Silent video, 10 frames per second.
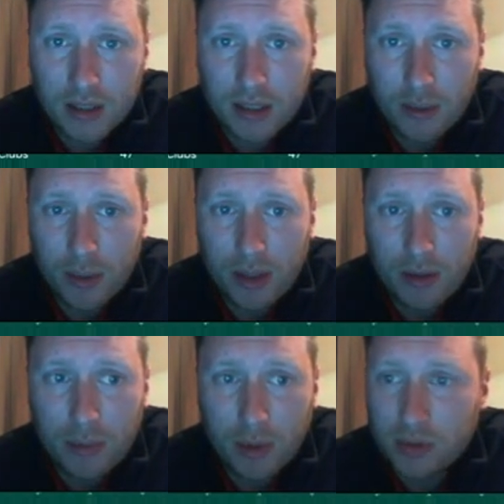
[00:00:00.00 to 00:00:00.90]
Now, where
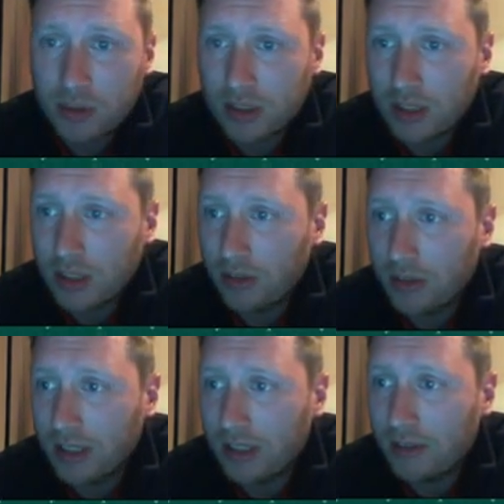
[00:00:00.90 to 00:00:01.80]
are Bolton
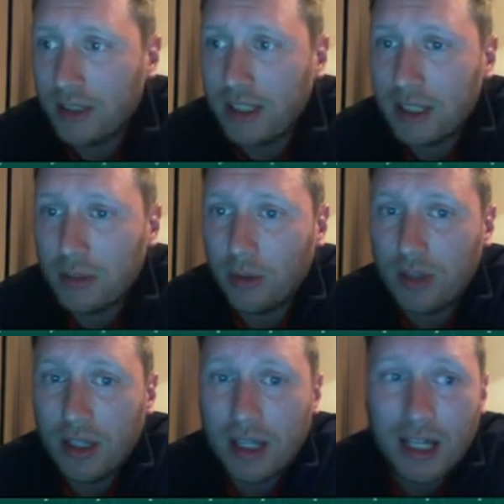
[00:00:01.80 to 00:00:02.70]
currently? They're in League
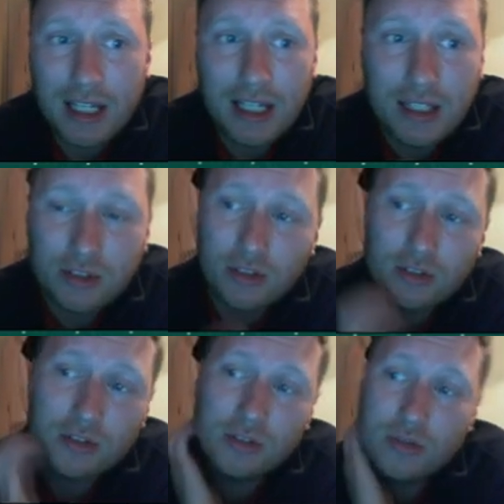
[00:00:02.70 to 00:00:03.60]
One, and he's gone
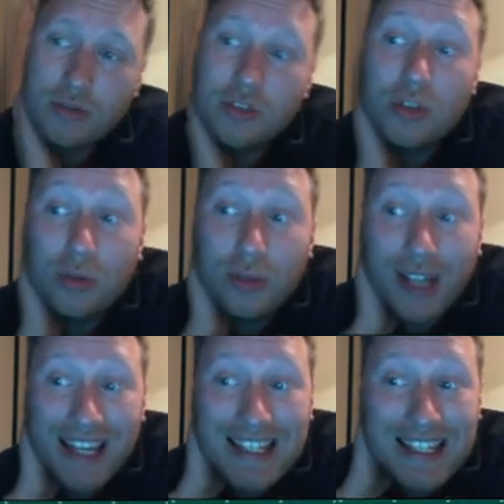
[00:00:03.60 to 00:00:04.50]
and scored
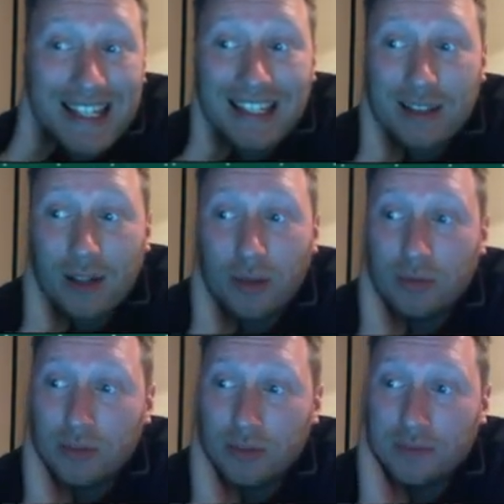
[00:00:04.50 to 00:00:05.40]
18
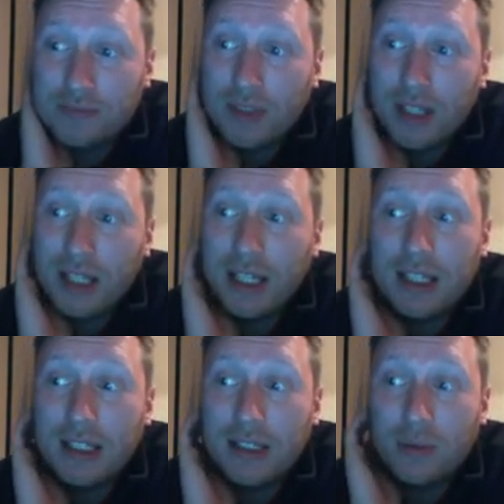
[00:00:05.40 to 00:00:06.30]
goals
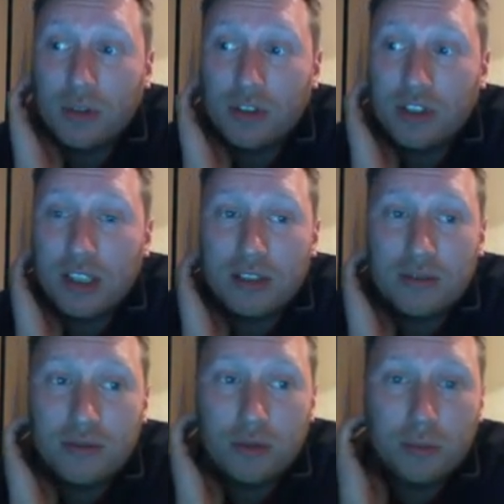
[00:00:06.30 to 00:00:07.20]
in one
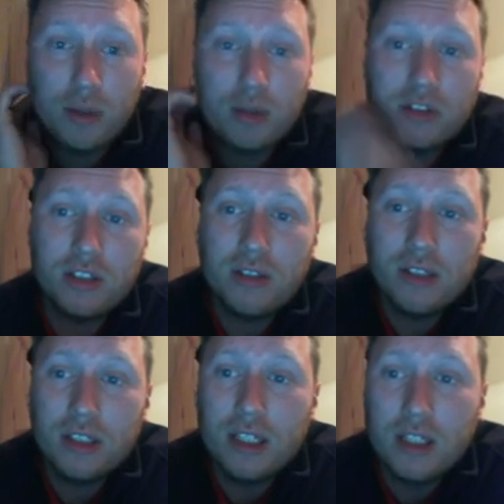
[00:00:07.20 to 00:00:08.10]
season for Bolton.
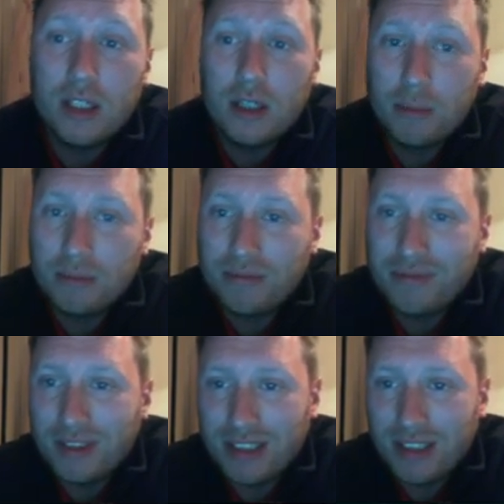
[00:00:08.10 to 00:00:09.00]

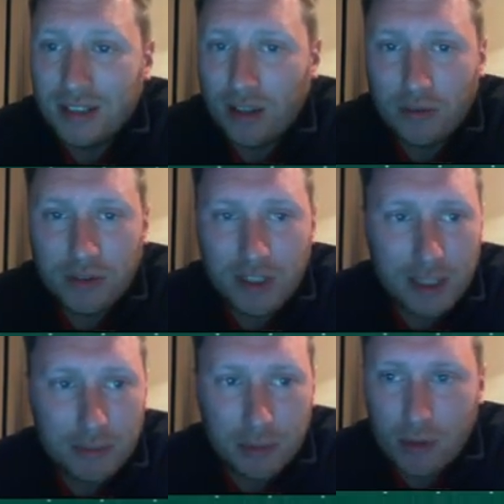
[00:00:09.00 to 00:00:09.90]
Didn't obviously
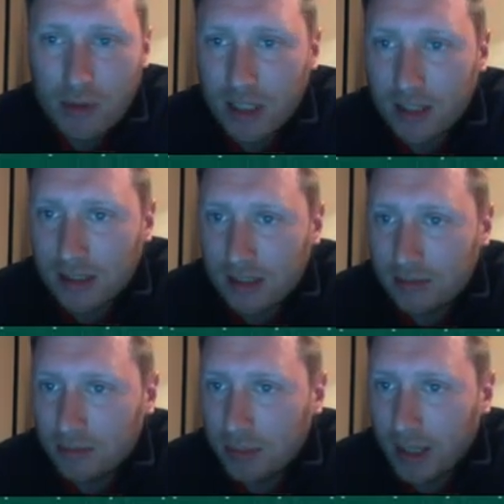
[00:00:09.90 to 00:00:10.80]
get promoted as he's
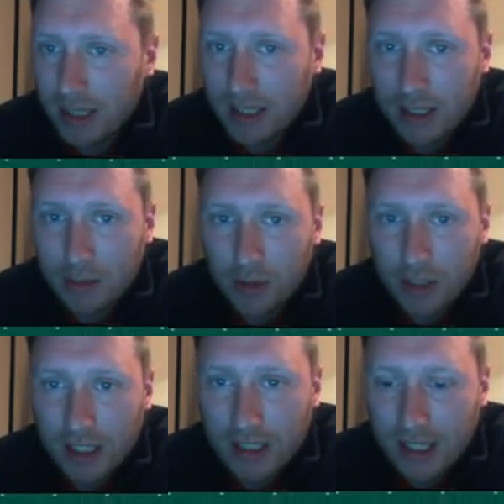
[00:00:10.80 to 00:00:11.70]
playing in League One
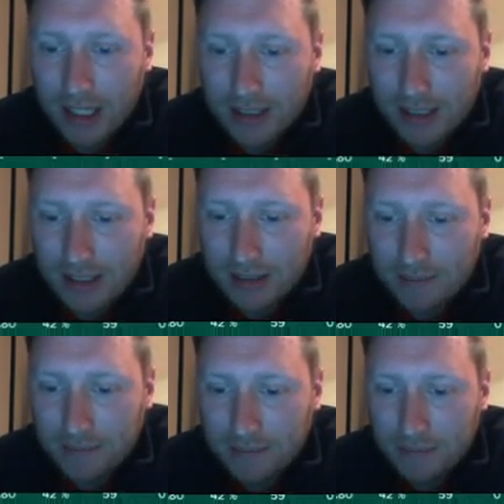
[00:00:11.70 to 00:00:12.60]
again next
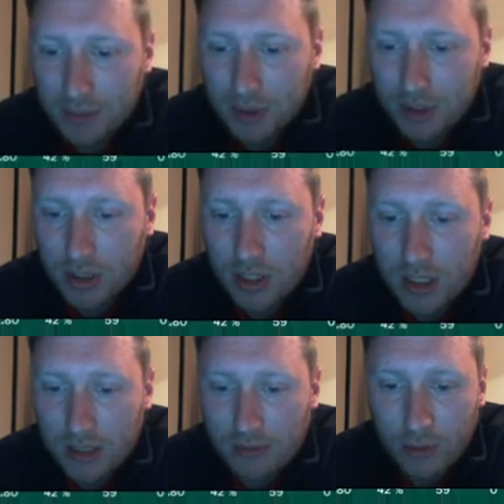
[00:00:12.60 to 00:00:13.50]
season, but
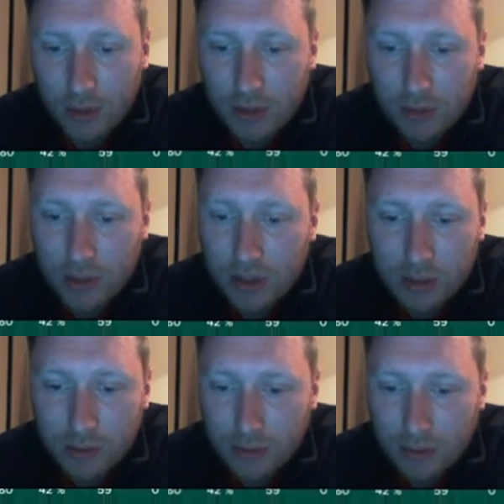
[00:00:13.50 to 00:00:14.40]
started 42, didn't
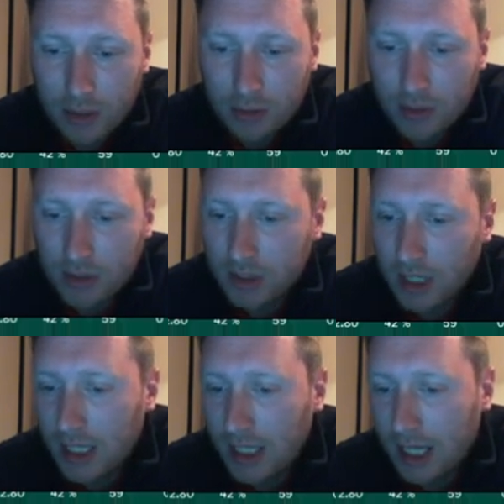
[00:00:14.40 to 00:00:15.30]
come off the bench once,
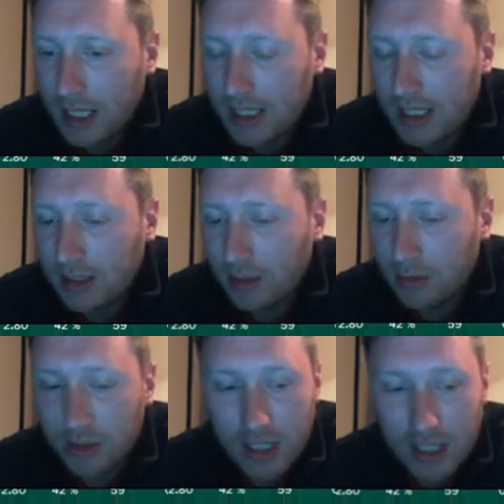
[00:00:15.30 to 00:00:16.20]
18
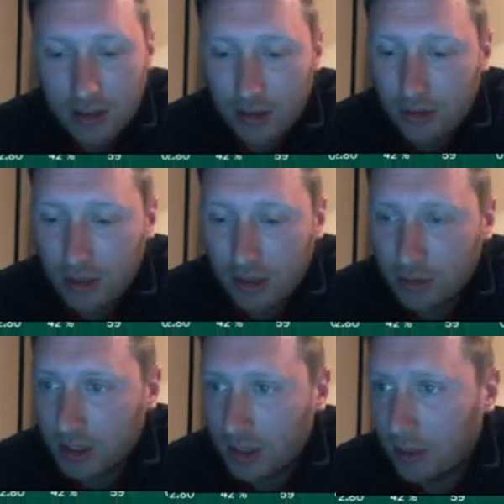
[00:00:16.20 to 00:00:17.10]
goals there, 3
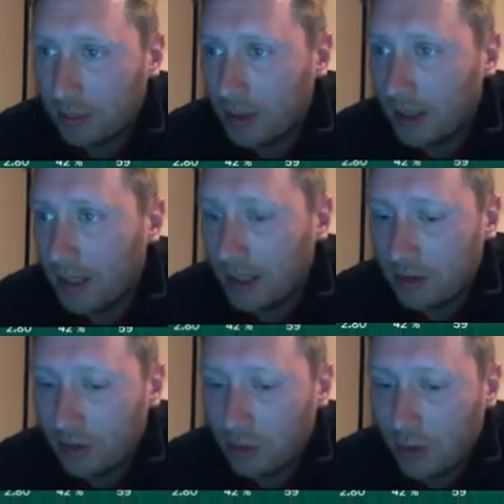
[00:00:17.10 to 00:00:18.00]
goals in the cup,
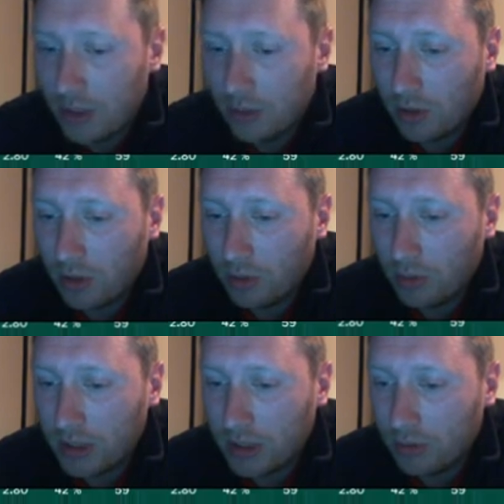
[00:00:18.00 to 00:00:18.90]
so 21
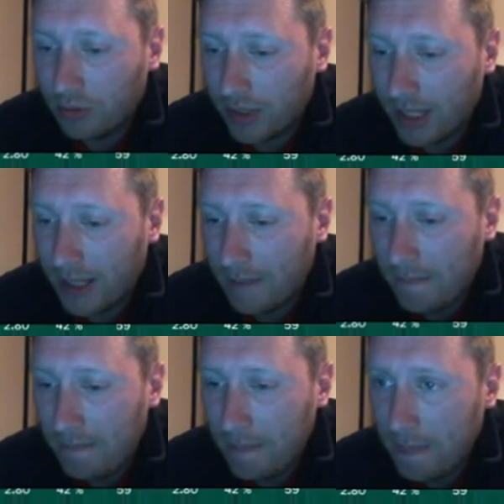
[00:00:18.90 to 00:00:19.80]
goals in all for him.